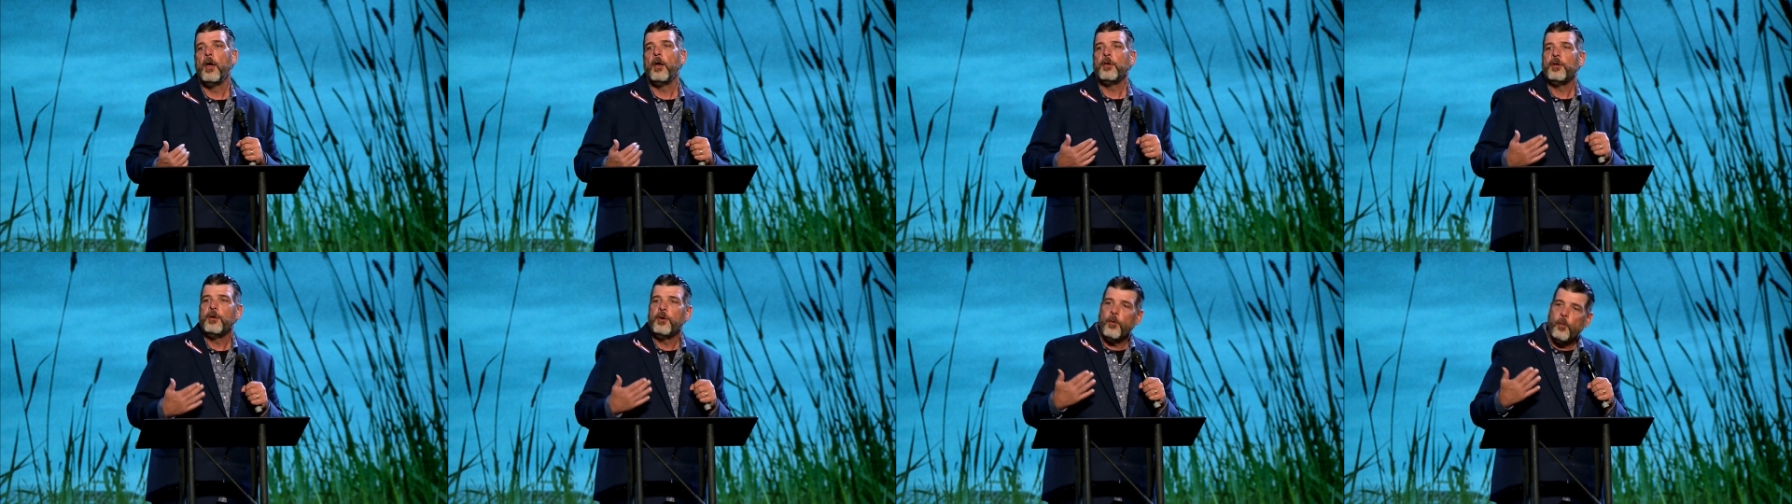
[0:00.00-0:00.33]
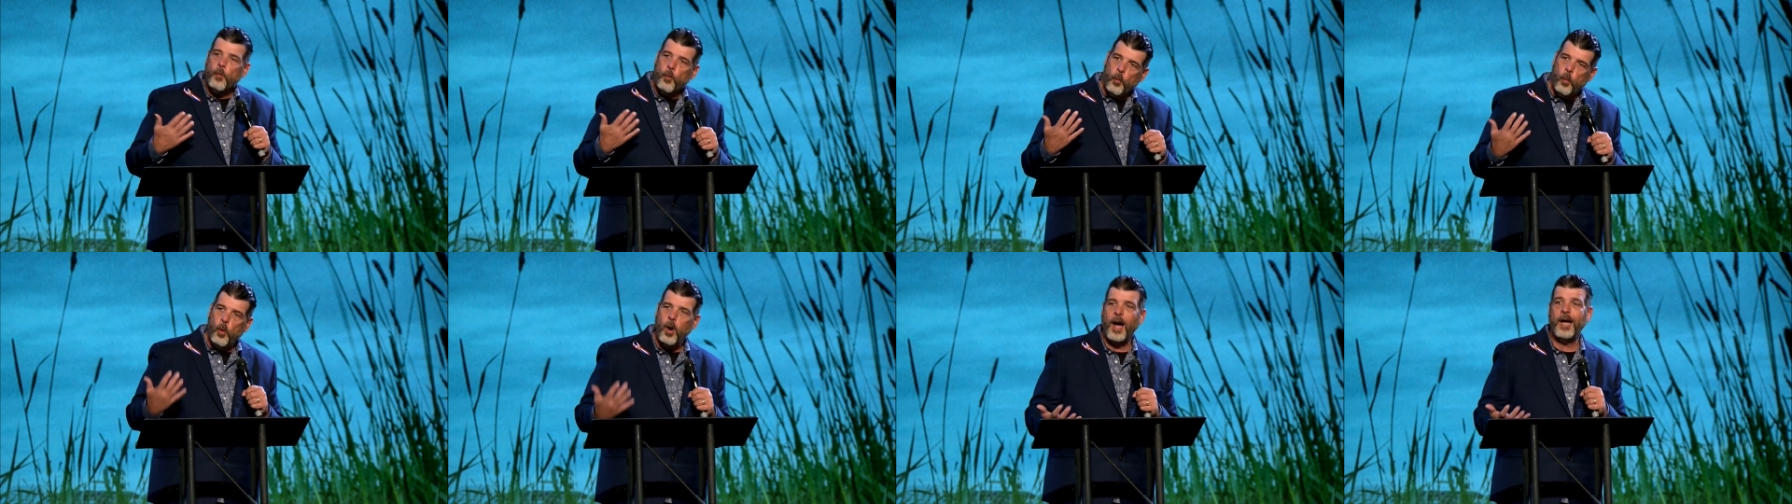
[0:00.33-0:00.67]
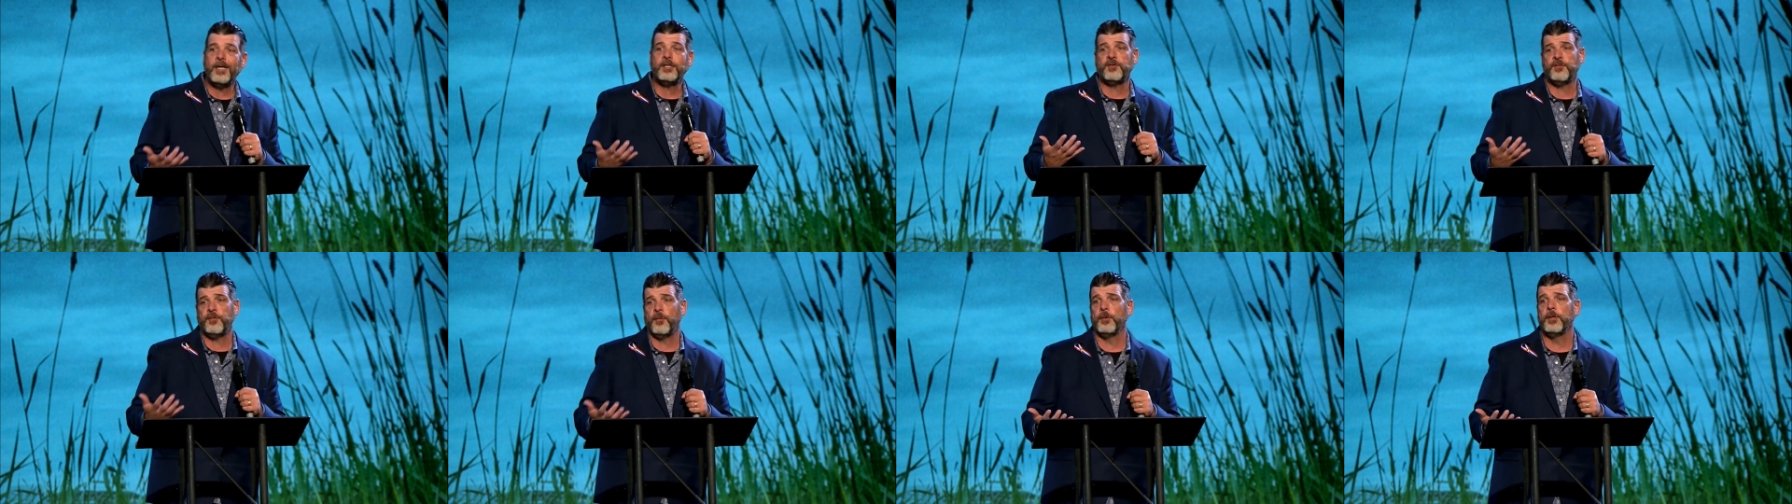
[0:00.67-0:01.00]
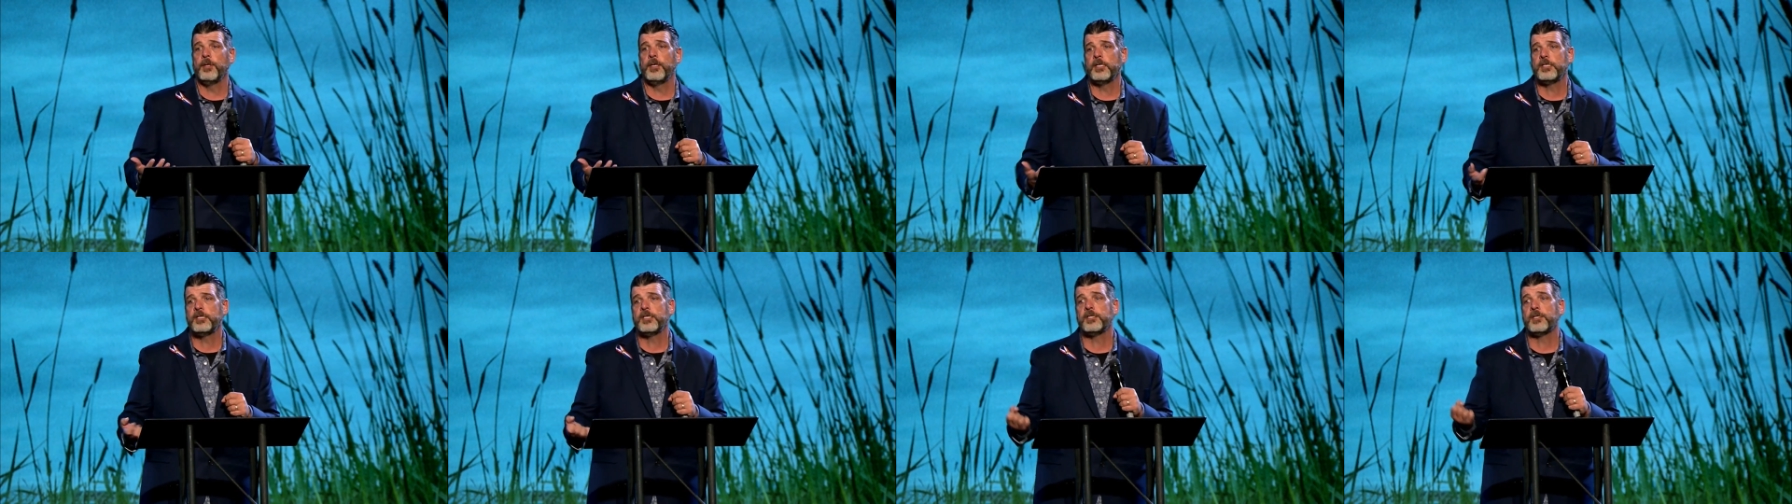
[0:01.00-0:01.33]
Your
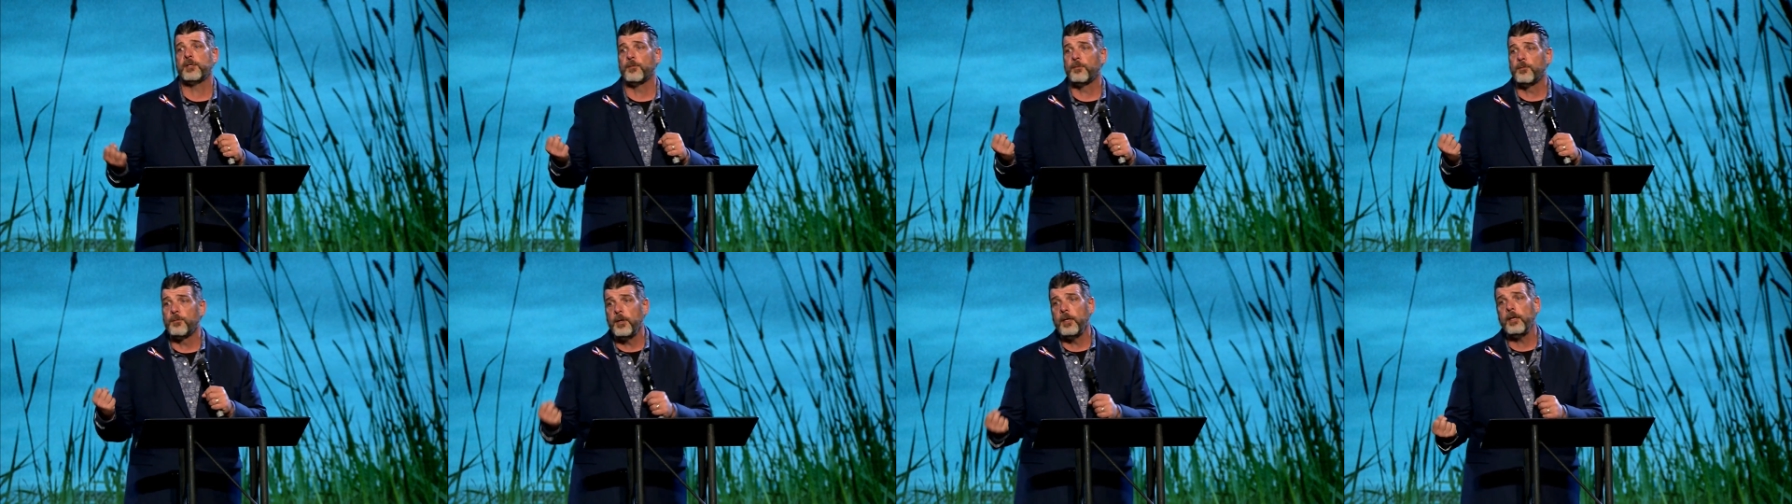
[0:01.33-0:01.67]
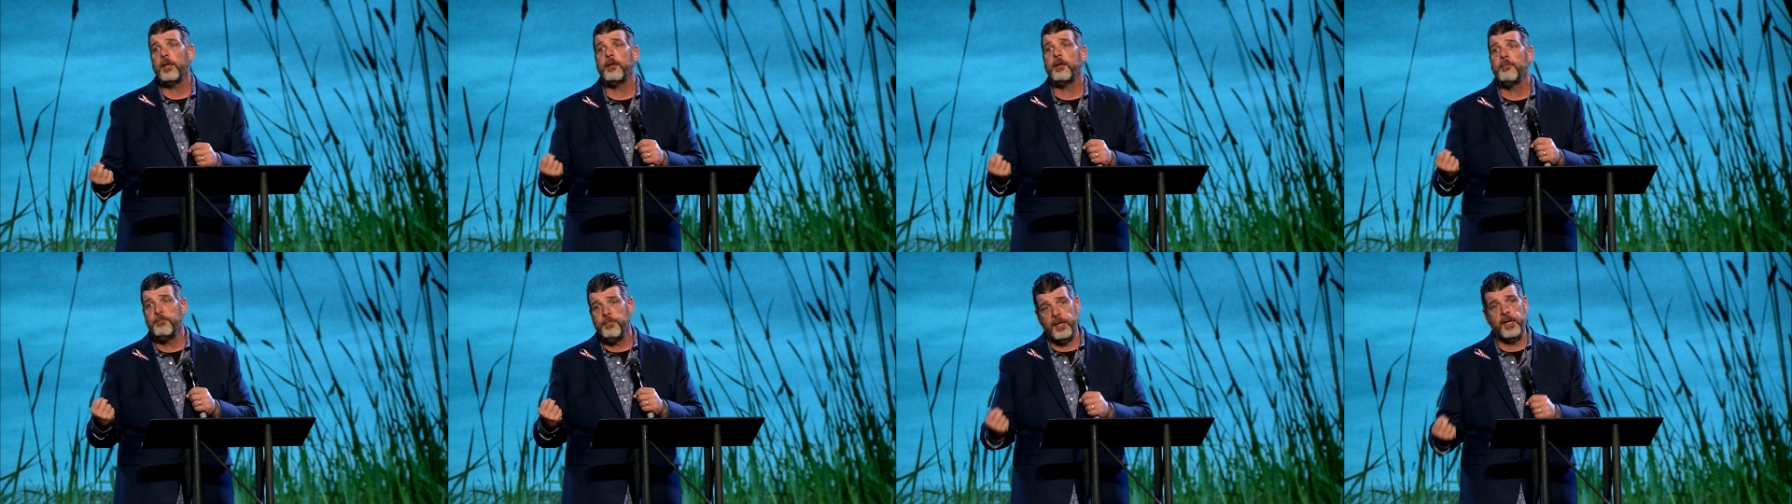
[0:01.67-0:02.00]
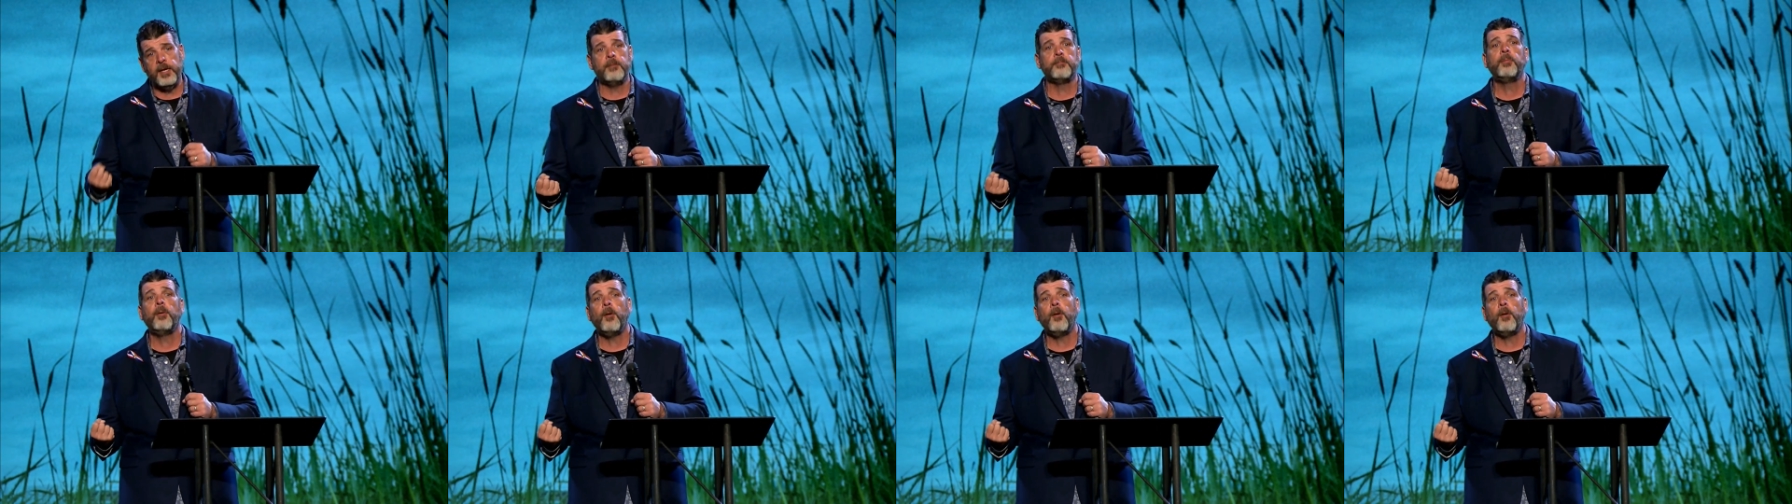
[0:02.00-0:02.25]
watchfulness is a really big